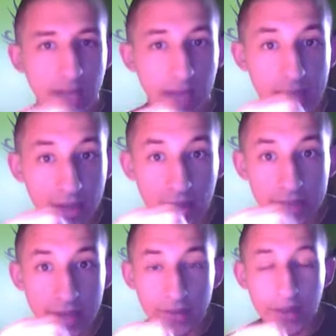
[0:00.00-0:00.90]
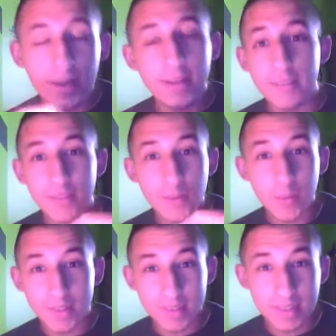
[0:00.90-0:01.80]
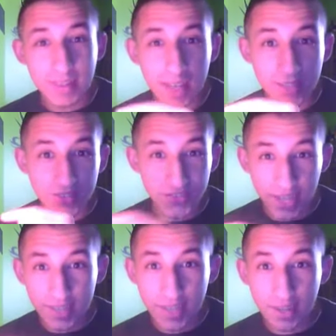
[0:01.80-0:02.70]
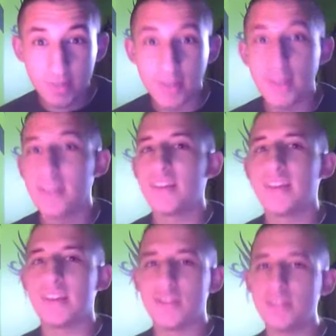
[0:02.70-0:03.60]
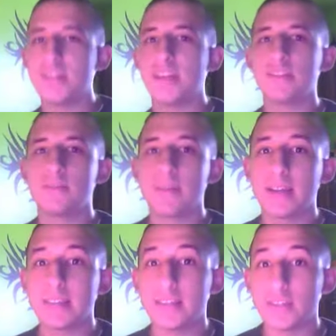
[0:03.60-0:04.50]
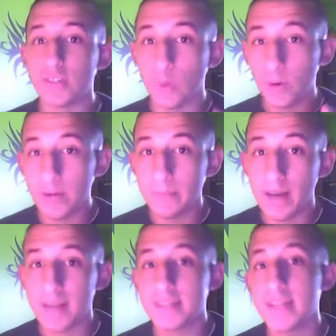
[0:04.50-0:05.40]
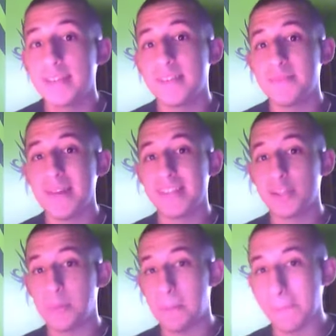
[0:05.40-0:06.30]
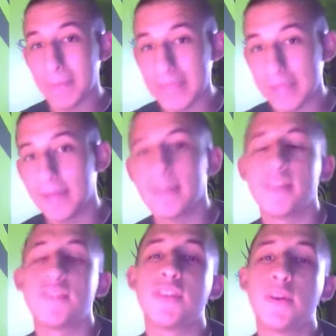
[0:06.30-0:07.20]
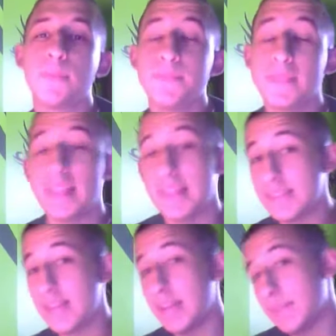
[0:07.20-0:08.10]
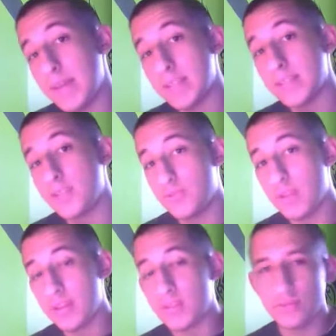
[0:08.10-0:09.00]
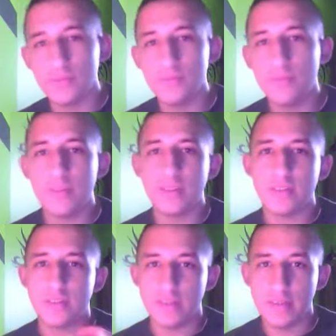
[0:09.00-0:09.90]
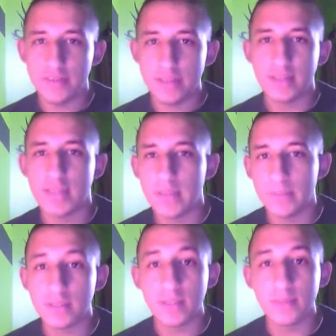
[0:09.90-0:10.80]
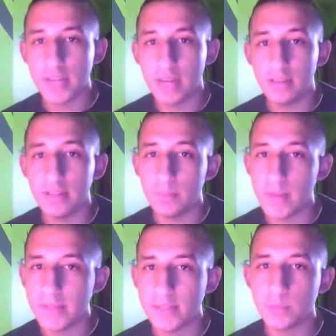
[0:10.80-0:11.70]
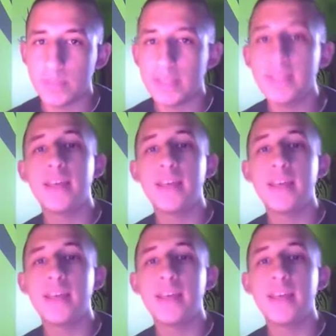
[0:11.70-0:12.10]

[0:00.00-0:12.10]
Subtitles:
icon down there, you've been seeing kind of staying there, it should take you directly into your inbox to message me. So it does not message straight to the 7 Duct Tapers Club channel. It'll message me.